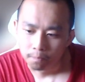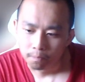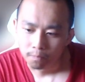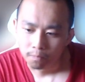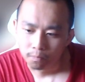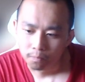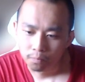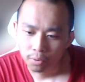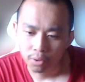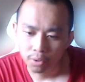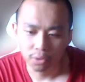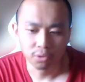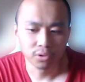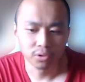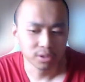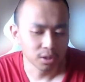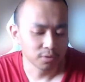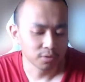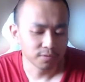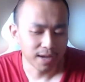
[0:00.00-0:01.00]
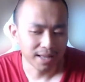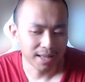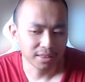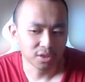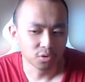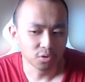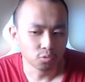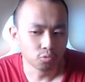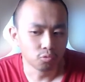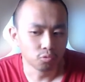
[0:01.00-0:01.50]
put yourself at the
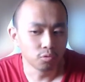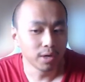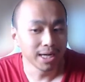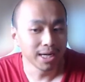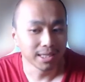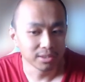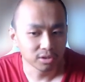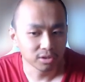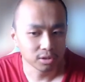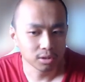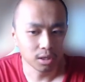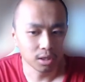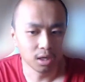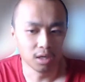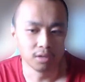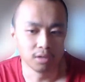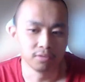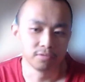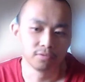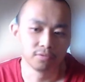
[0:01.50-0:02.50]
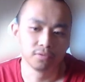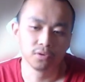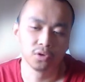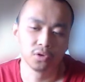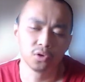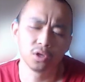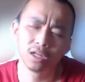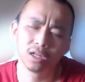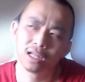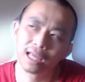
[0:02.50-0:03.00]
risk of,
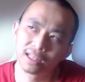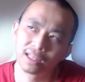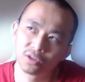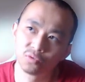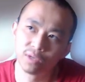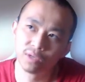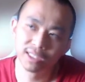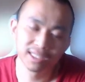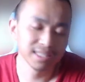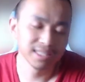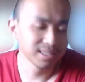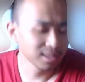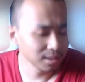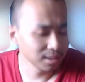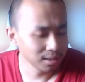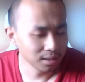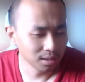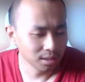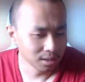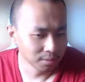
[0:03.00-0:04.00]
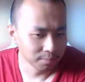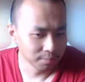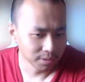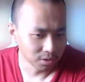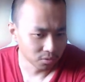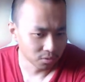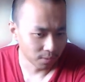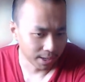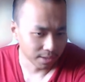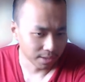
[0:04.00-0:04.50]
like, the risk isn't going to be
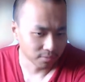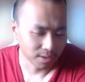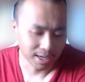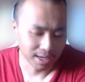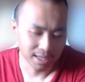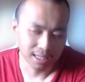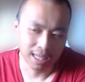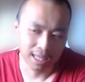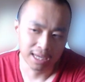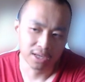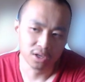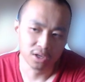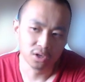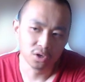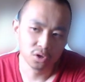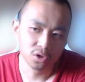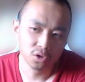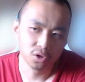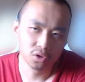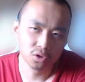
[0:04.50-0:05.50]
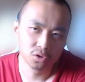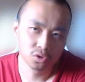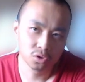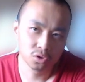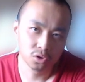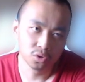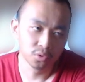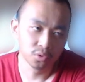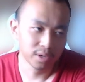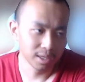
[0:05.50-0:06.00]
great, right? Like,
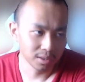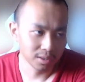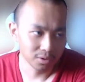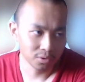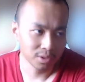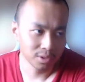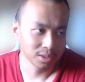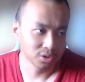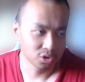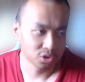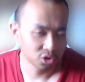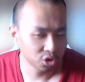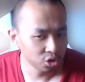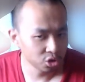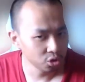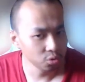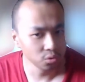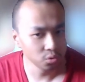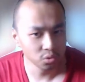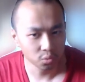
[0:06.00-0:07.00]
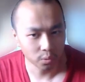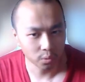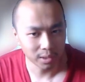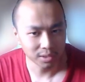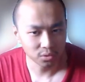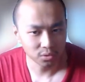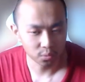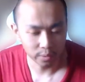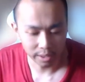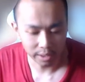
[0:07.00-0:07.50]
you can choose ones
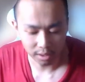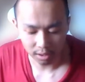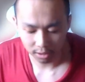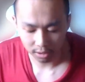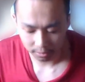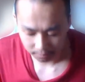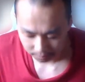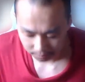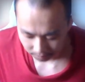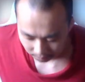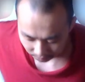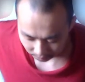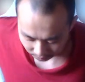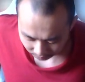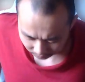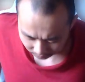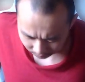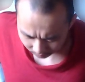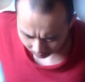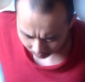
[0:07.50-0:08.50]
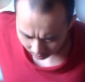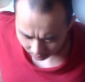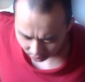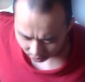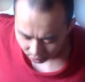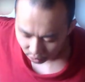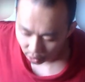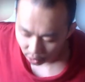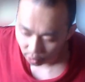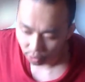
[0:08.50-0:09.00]
where you
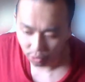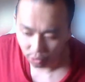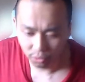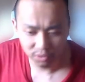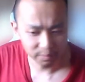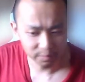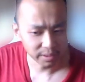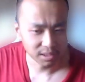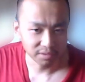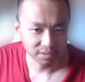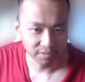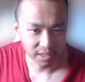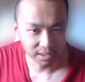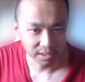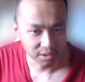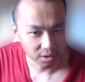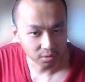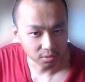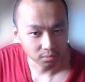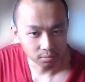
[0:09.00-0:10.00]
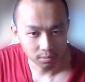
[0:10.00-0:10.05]
don't lose much if they don't